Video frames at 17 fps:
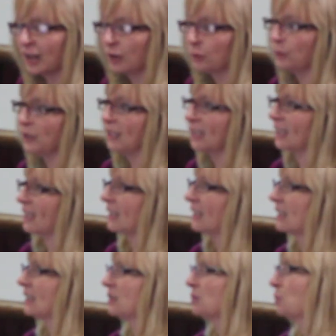We
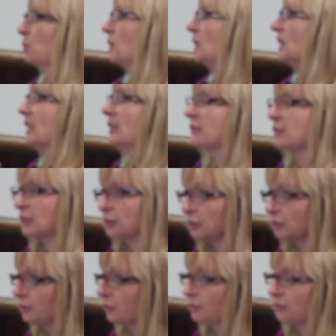had wives
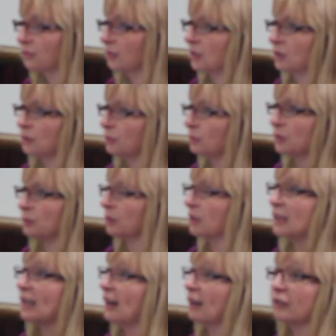whose, you know, they were
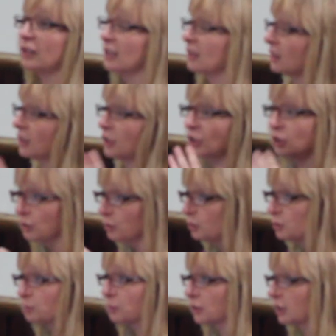carrying a
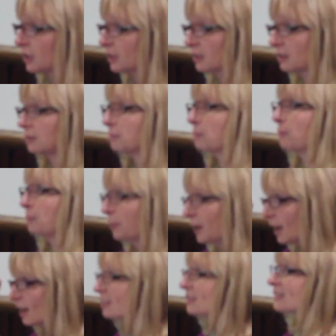huge burden
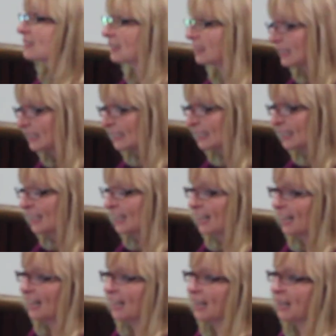personally.
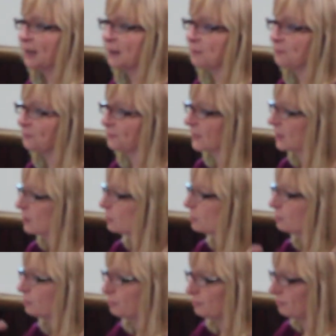You know,
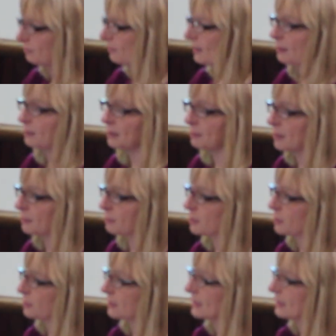family
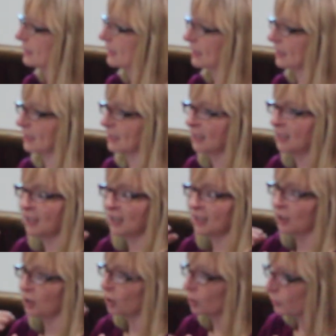members were sick,
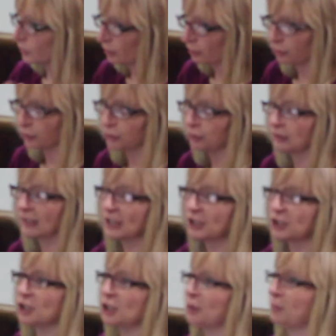going through
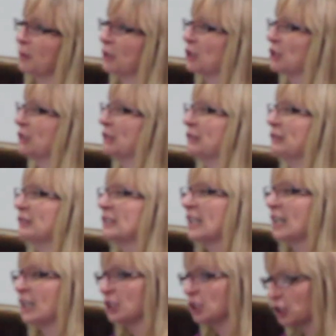relationship issues,
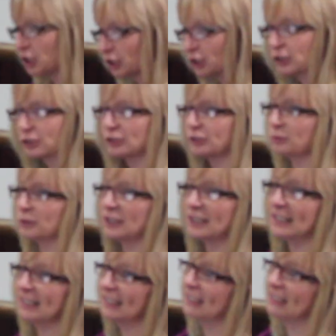children
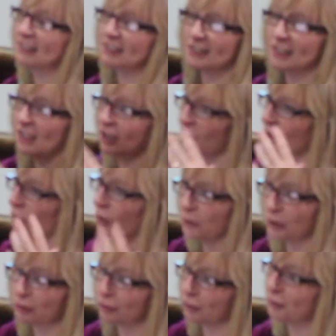were ill,
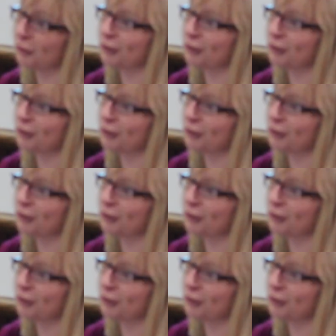going through